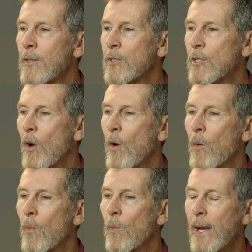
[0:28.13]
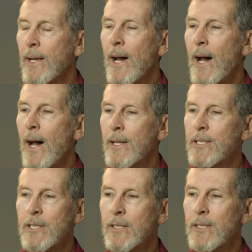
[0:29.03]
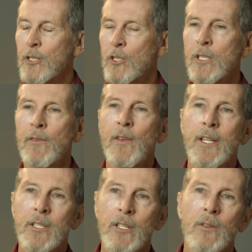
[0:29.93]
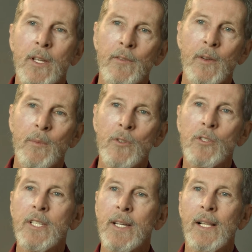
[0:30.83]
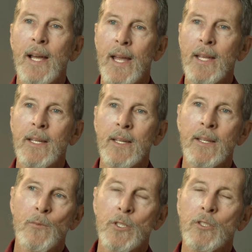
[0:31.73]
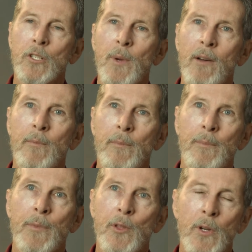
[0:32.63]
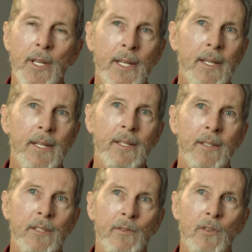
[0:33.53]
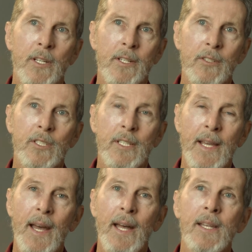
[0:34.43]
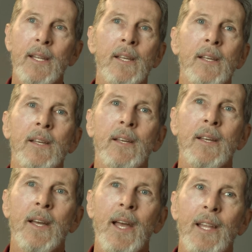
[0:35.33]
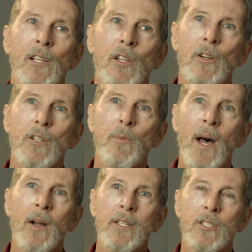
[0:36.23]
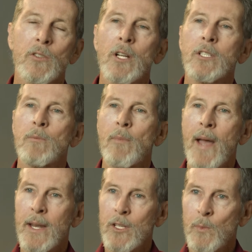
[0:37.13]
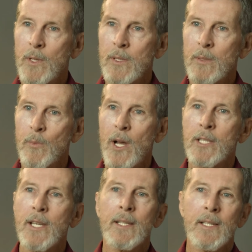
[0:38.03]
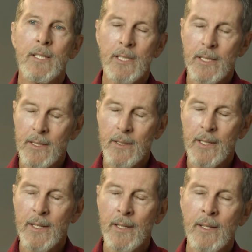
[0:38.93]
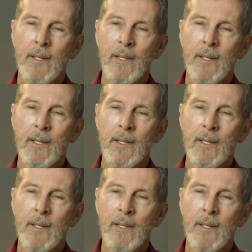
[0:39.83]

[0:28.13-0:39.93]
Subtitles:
So I got a certificate degree from UCLA, which took about 3 to 4 years to get, and learned about construction management, project engineering,